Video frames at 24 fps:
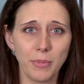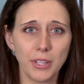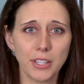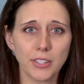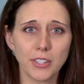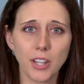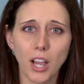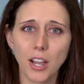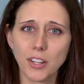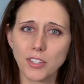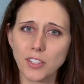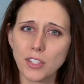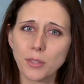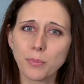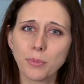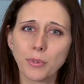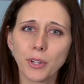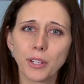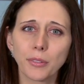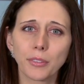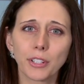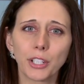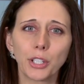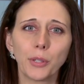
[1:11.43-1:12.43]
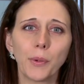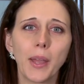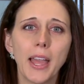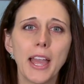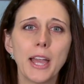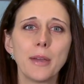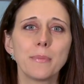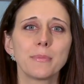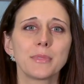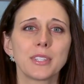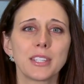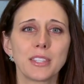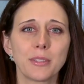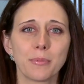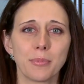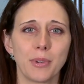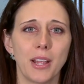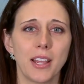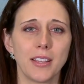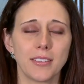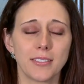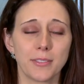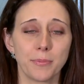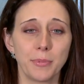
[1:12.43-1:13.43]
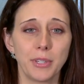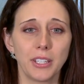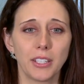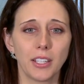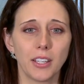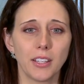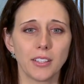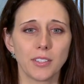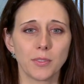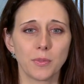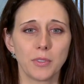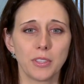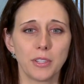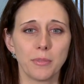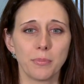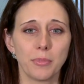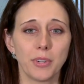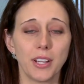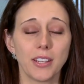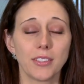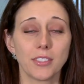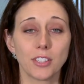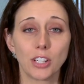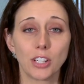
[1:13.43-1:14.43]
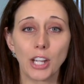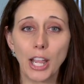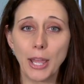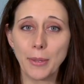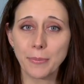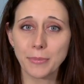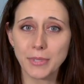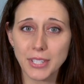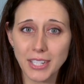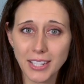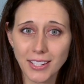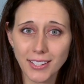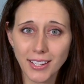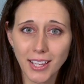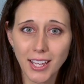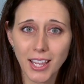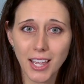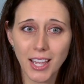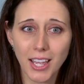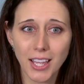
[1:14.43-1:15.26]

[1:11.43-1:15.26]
but not to the point where you empty the breasts, because when the breasts are emptied,